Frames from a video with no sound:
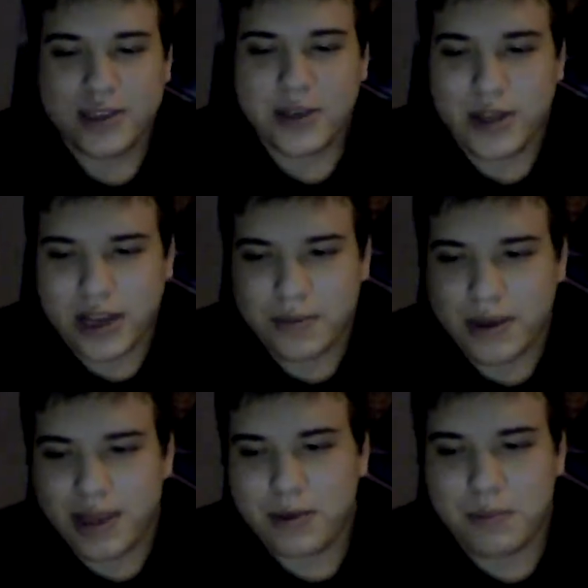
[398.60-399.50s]
So that could
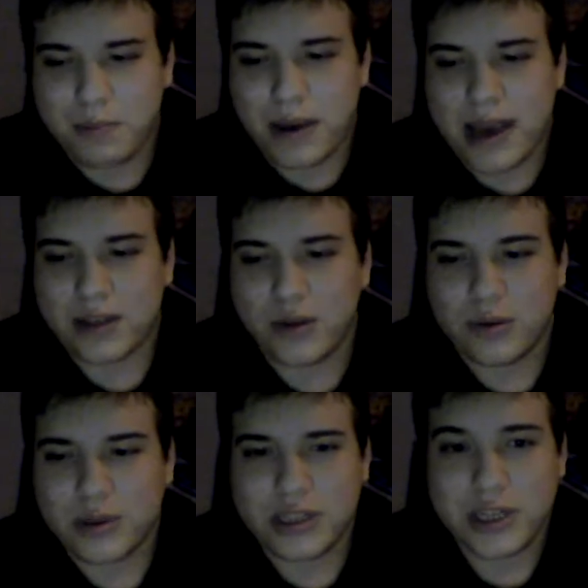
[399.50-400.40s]
be back
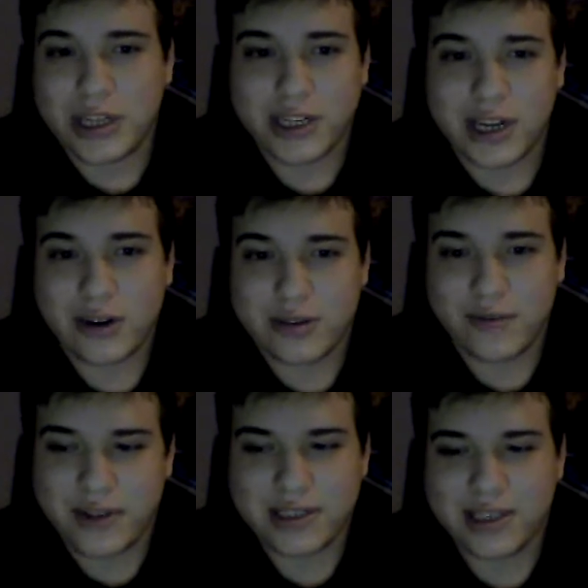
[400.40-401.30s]
those Gishki Shadows
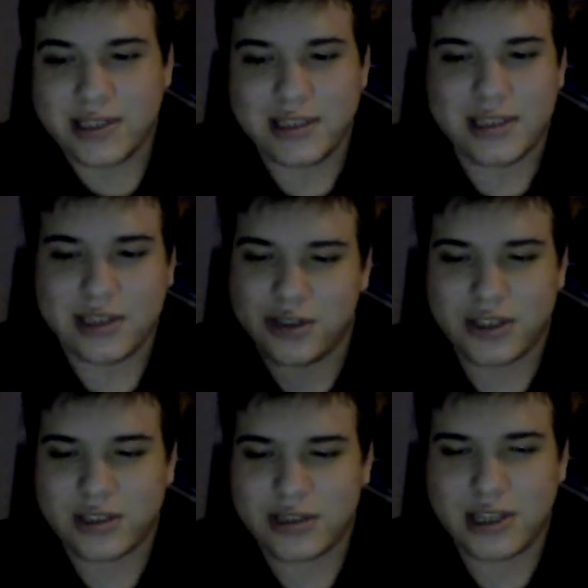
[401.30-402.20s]
and Vizians, and you're
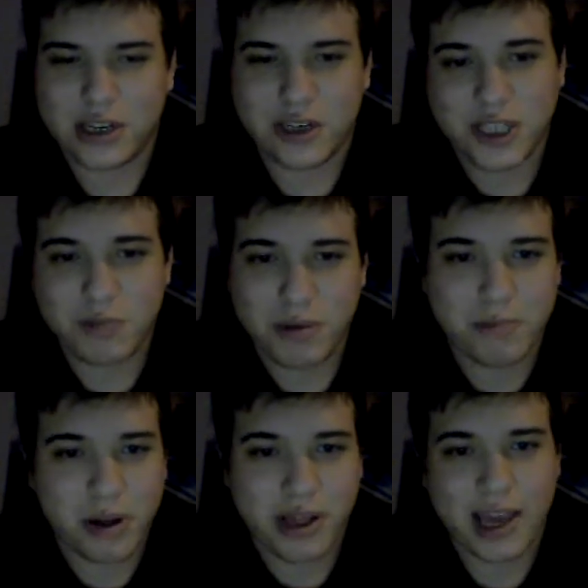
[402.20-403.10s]
just continue
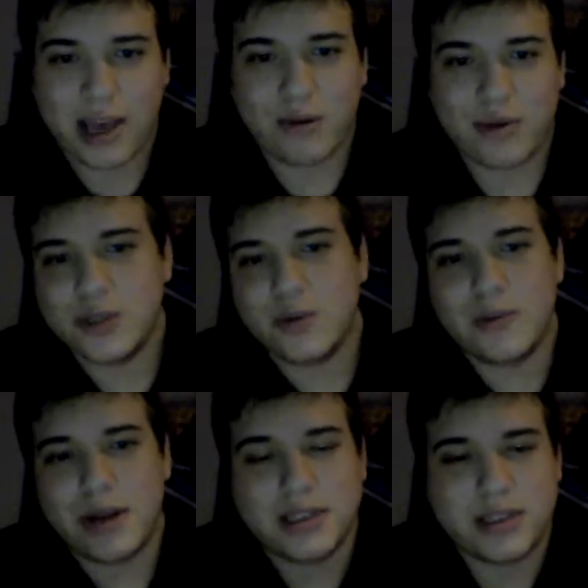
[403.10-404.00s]
spitballing out ritual
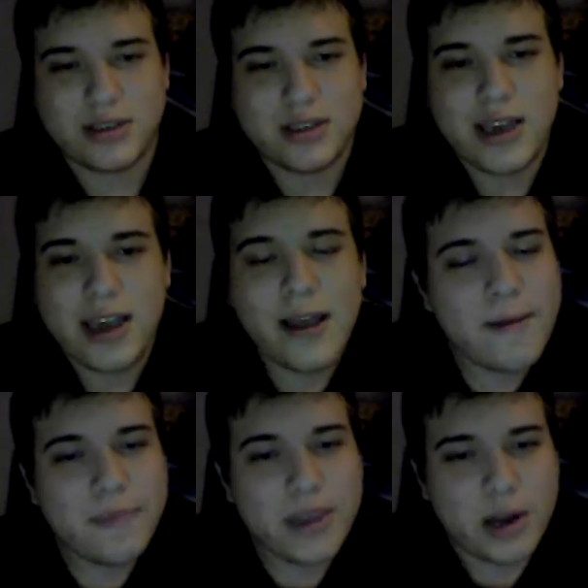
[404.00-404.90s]
monsters,
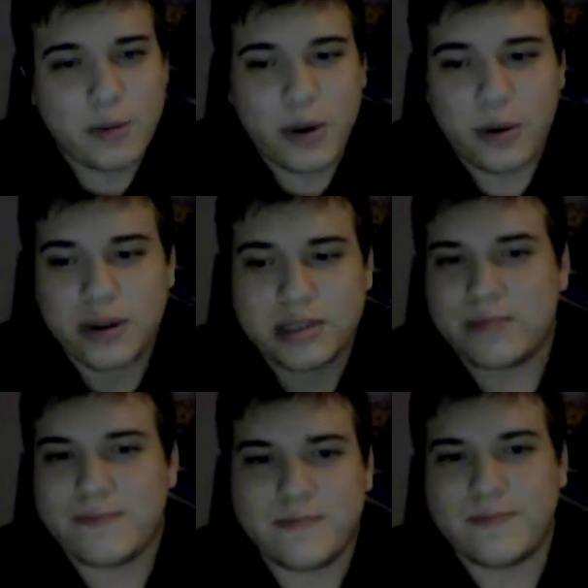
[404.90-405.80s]
and your opponent's
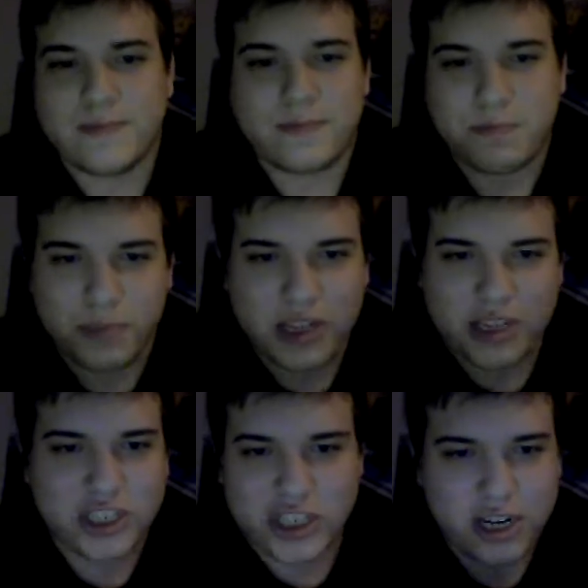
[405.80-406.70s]

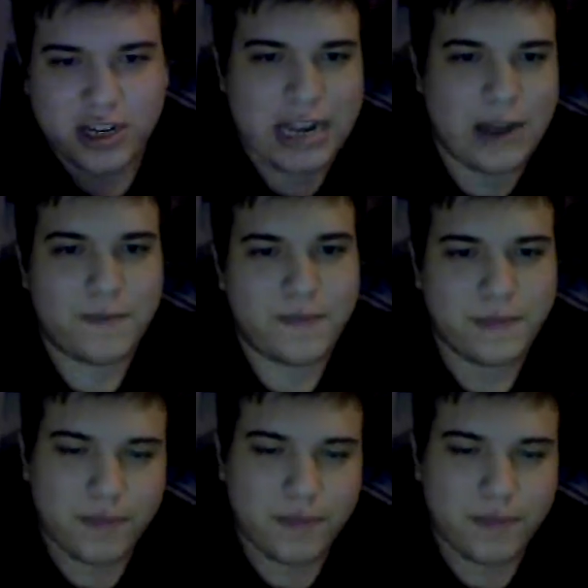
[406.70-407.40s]
shut down.